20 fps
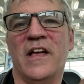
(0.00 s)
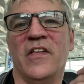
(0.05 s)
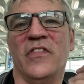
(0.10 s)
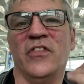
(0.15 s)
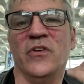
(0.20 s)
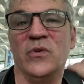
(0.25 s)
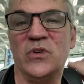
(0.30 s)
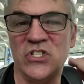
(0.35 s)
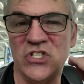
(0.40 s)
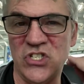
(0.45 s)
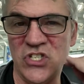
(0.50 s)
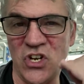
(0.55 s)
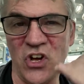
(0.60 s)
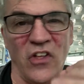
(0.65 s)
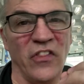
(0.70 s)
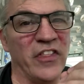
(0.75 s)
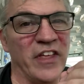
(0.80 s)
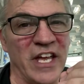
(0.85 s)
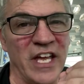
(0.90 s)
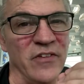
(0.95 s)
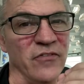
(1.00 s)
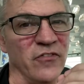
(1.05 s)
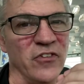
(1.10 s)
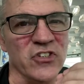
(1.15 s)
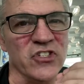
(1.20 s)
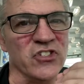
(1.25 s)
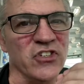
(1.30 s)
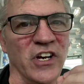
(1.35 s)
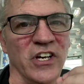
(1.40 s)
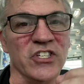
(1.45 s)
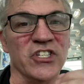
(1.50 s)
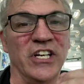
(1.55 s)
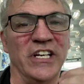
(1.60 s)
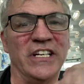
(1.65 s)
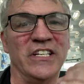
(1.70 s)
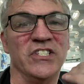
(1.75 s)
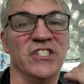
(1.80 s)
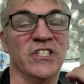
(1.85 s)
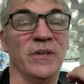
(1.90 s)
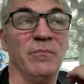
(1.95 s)
There is not the infrastructure. It
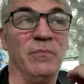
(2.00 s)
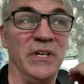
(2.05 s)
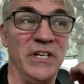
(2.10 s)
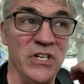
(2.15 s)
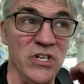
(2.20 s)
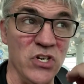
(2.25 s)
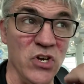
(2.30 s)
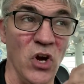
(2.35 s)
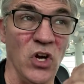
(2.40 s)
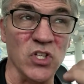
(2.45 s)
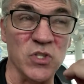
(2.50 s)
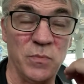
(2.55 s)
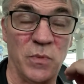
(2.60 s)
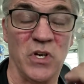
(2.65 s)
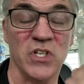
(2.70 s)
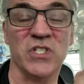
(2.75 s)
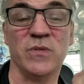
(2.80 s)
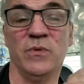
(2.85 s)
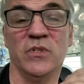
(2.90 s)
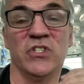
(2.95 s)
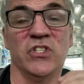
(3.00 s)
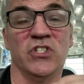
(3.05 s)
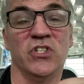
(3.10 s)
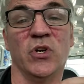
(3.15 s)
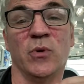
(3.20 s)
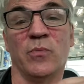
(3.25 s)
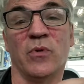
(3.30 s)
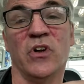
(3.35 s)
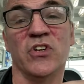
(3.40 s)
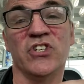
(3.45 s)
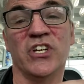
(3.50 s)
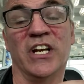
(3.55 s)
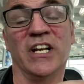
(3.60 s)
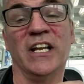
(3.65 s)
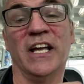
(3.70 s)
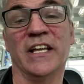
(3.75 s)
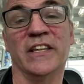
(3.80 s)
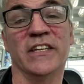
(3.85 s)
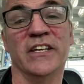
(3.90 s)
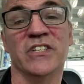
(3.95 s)
is simply not possible to do a project
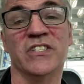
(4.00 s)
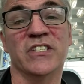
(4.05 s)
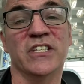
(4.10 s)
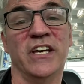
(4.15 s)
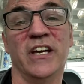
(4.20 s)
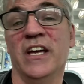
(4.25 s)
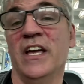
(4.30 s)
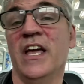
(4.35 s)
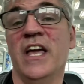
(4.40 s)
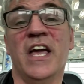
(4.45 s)
like this there.